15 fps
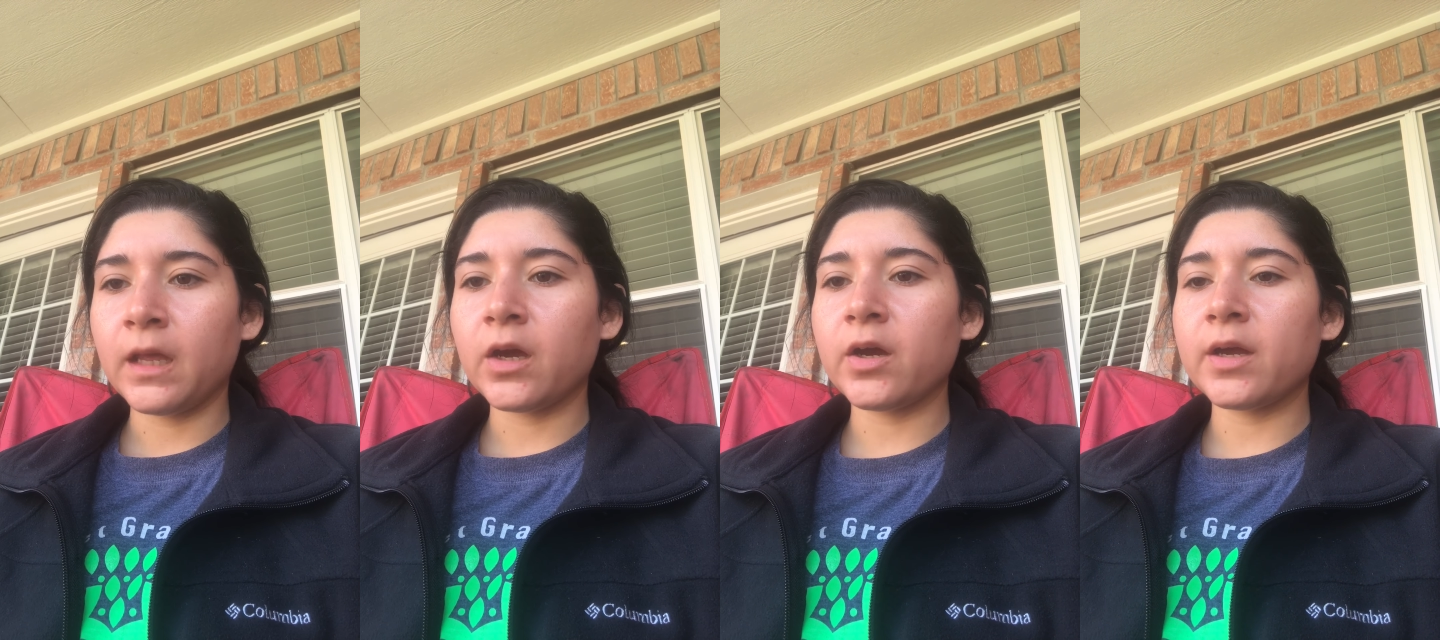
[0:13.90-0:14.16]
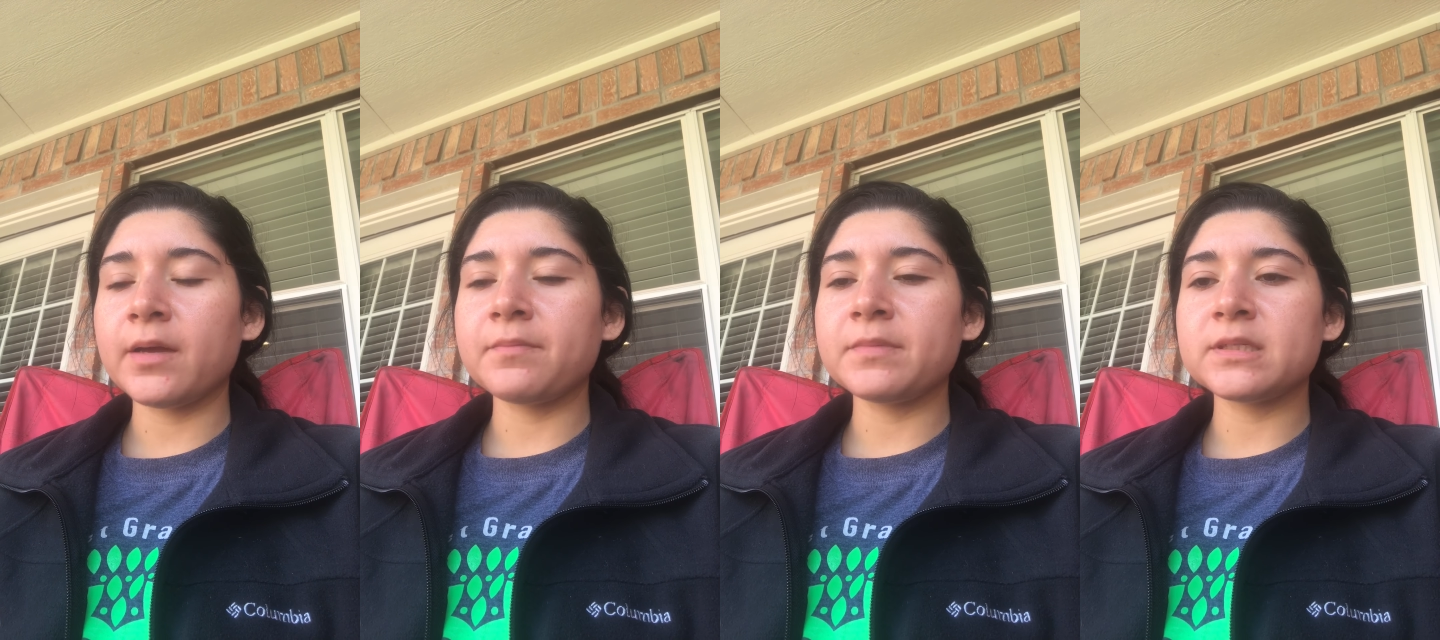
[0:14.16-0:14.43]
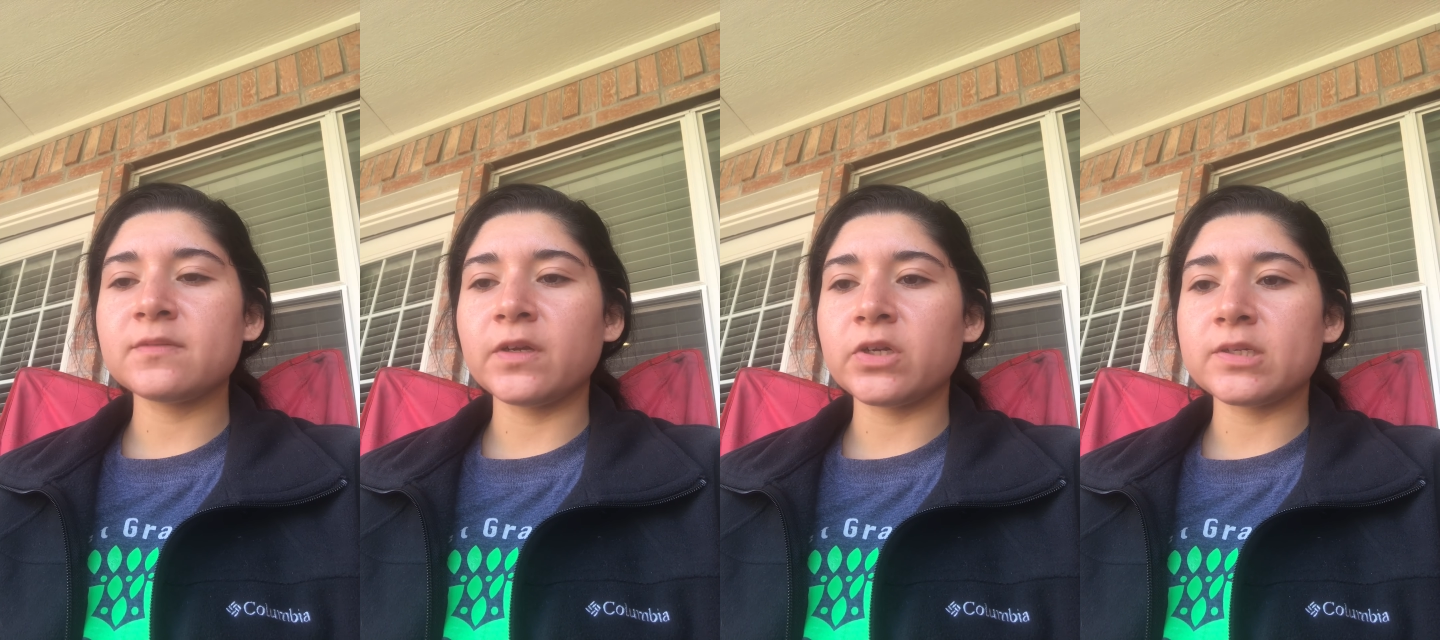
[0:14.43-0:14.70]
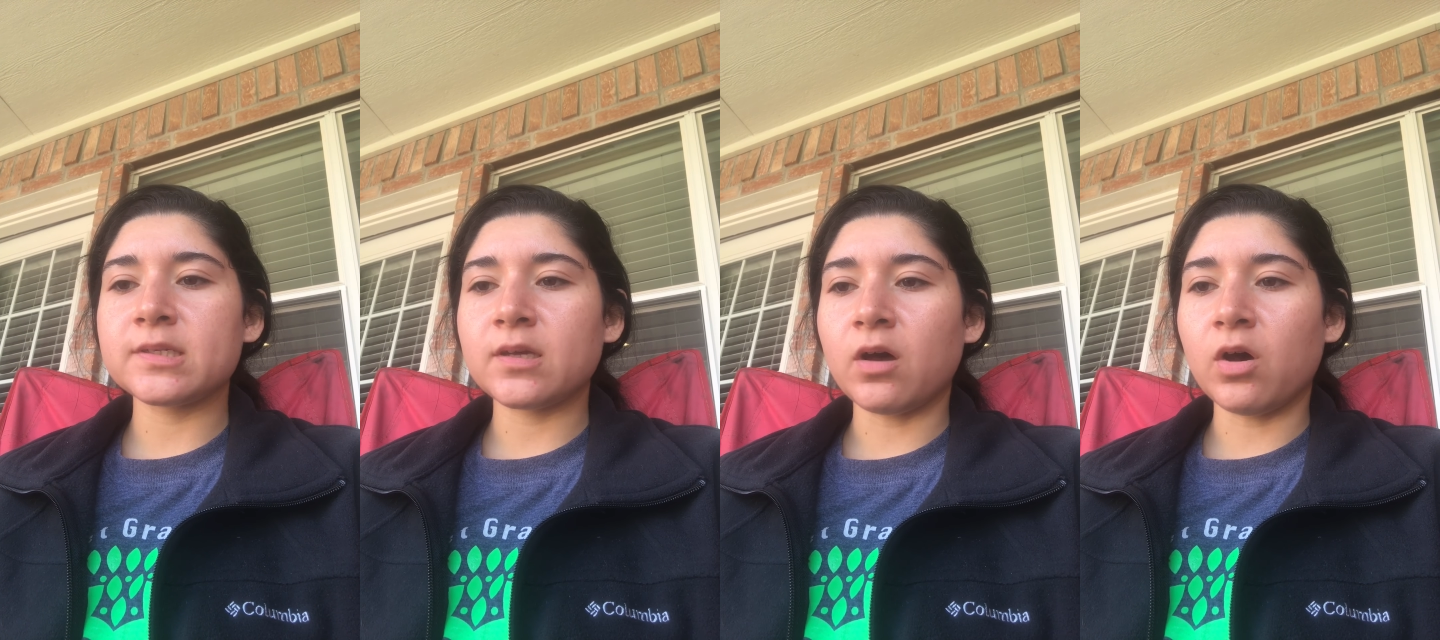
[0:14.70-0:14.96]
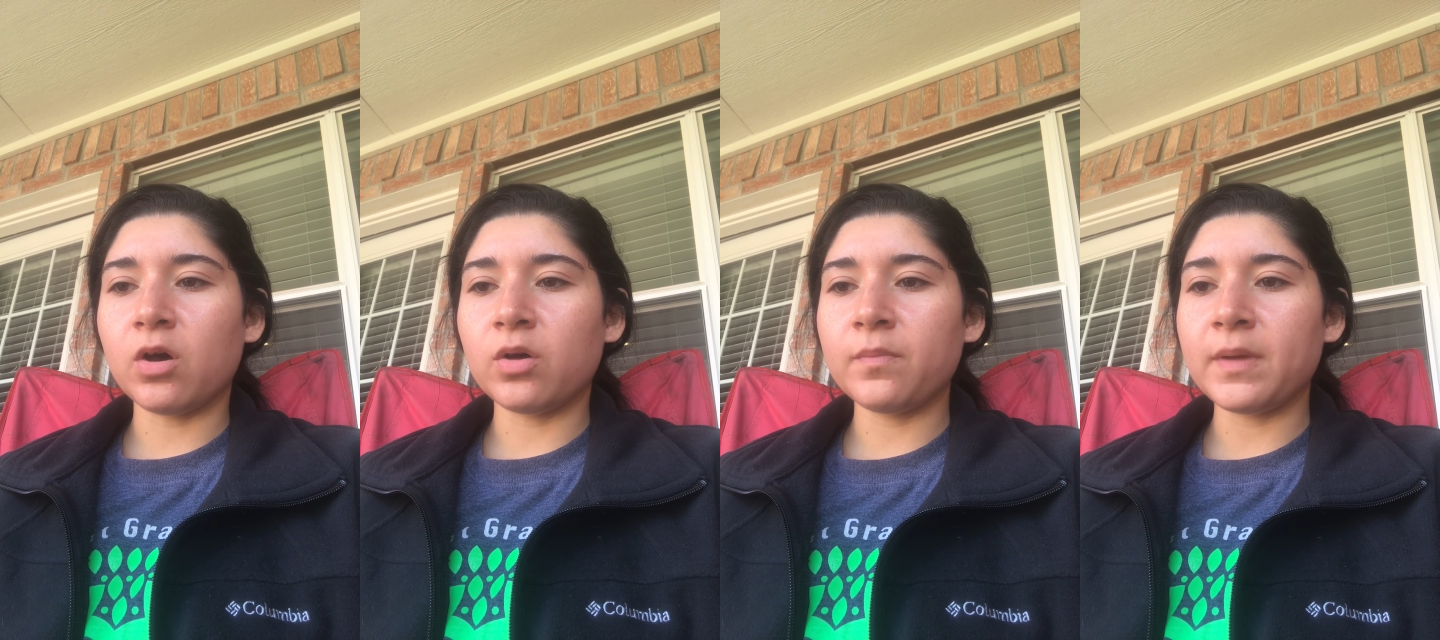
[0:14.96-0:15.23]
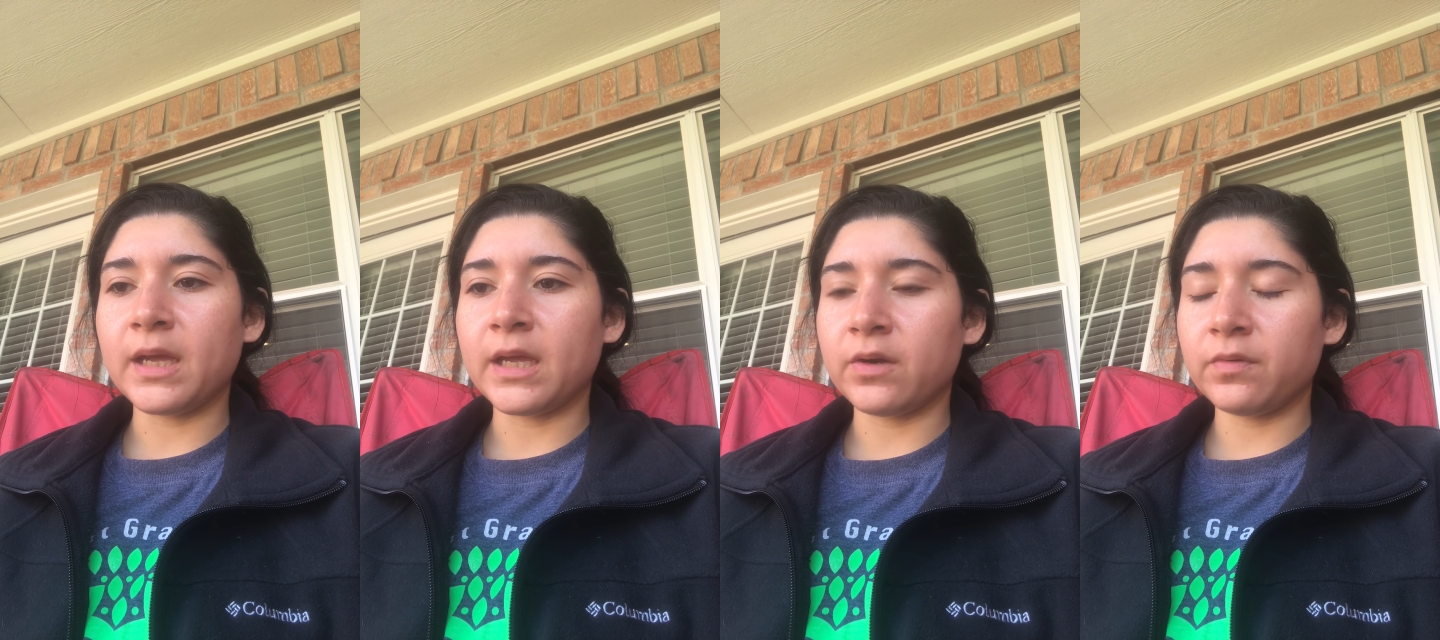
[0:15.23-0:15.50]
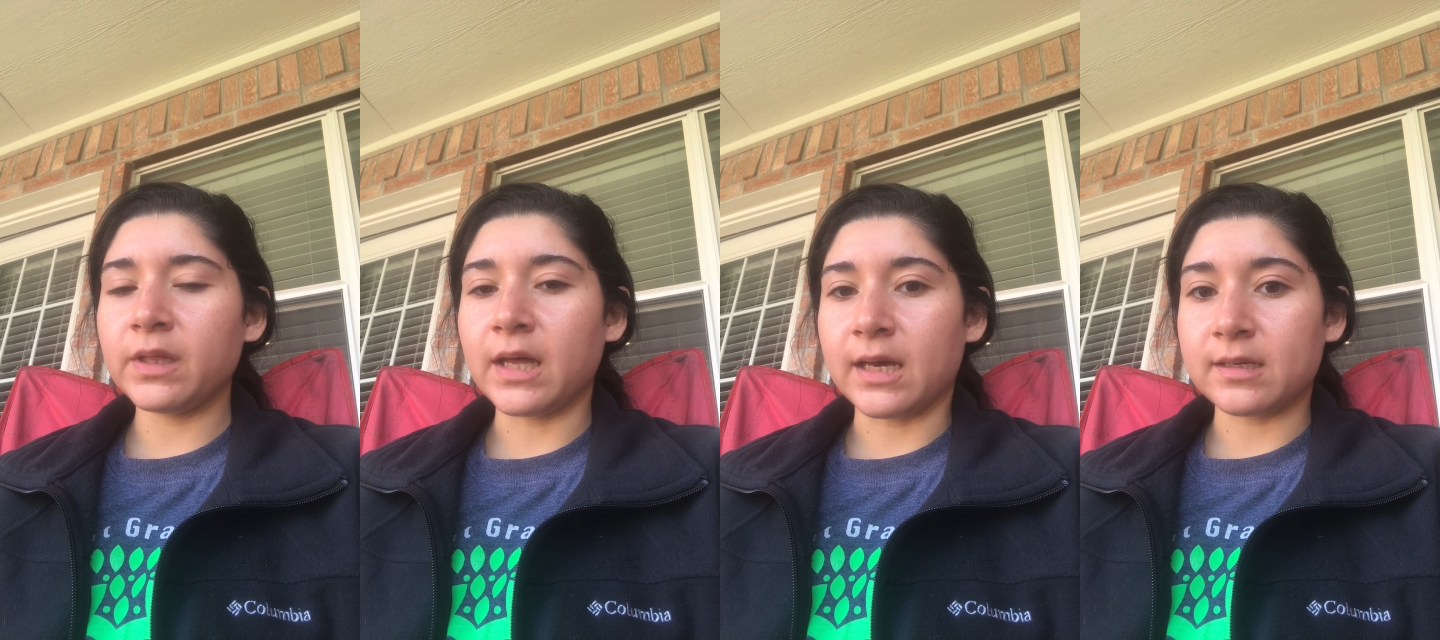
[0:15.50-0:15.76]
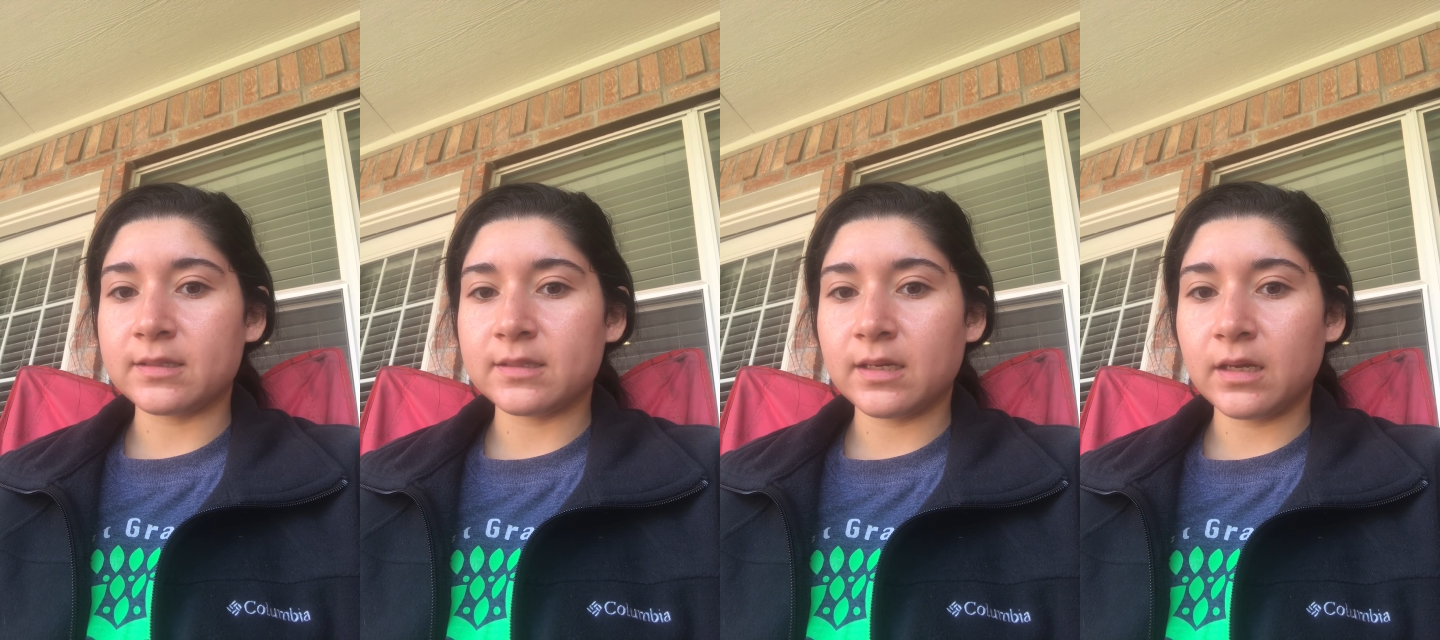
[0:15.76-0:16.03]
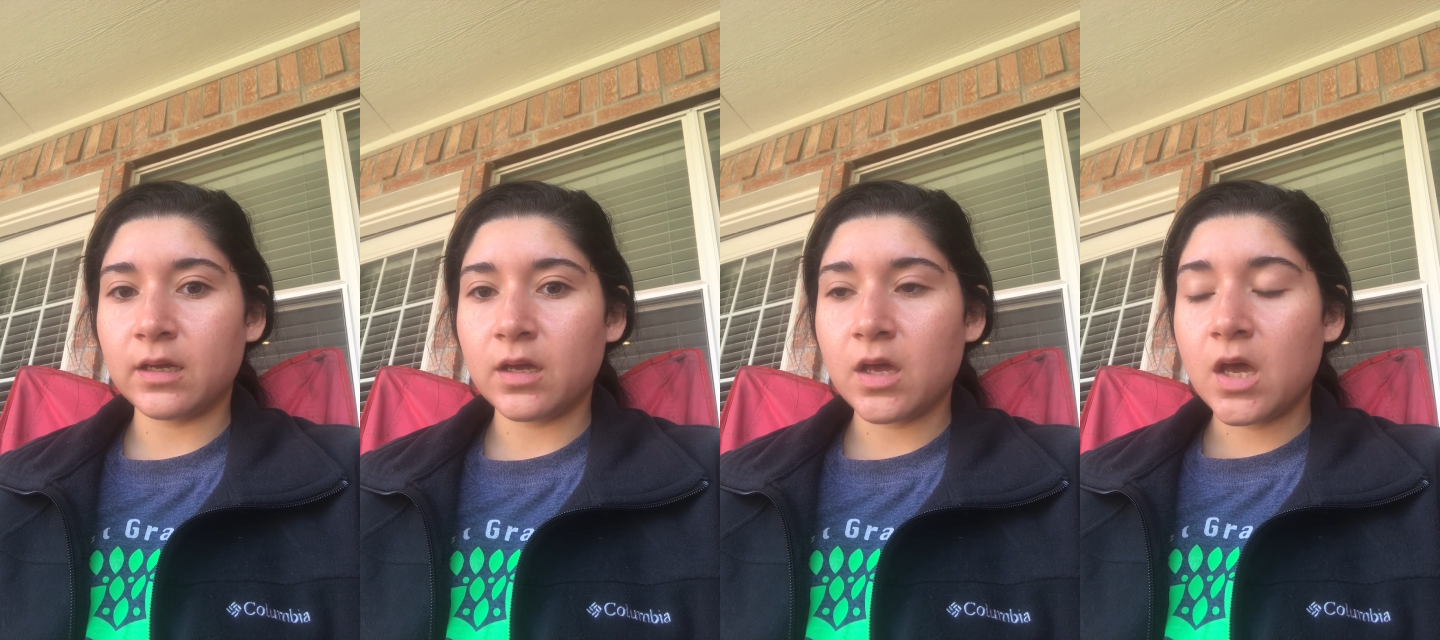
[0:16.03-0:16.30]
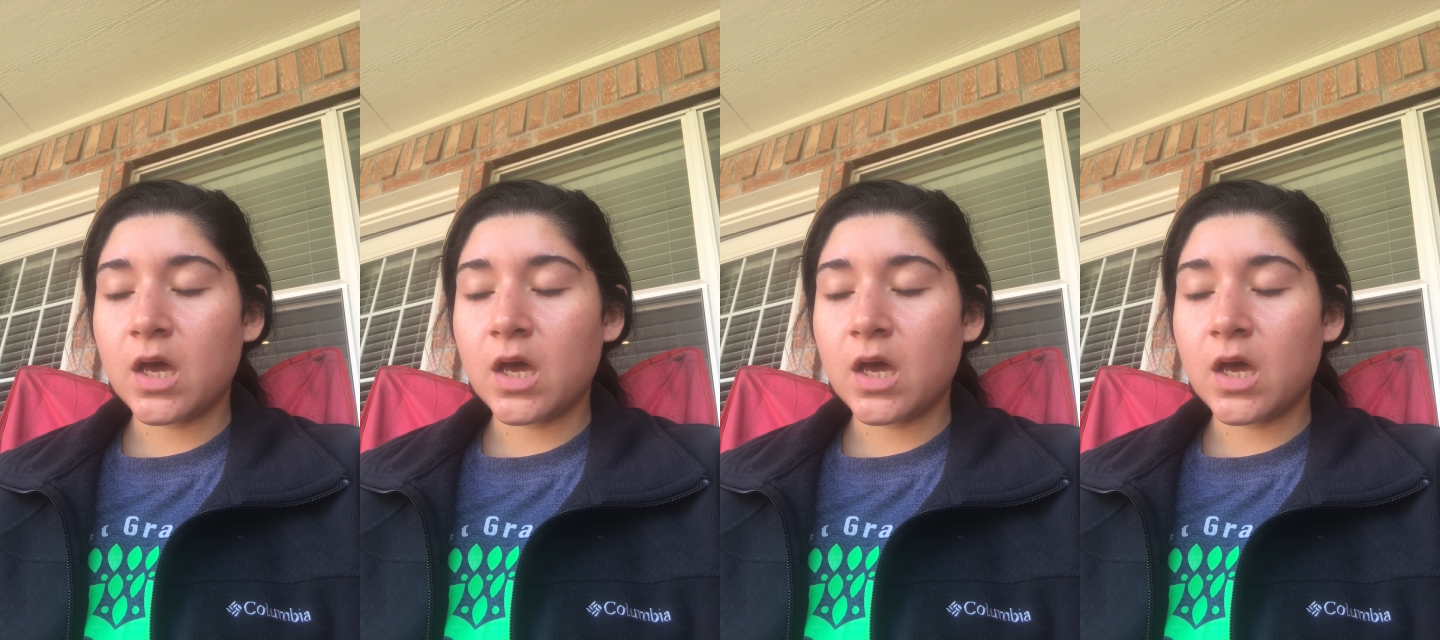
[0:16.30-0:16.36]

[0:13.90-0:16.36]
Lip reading: Our atmosphere is calm and relaxing.